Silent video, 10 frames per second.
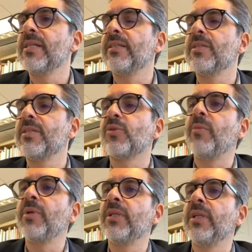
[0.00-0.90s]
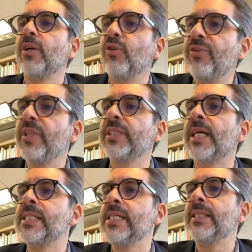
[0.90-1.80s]
describing the
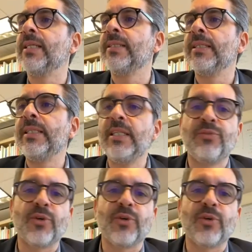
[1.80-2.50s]
COVID-19 and the need for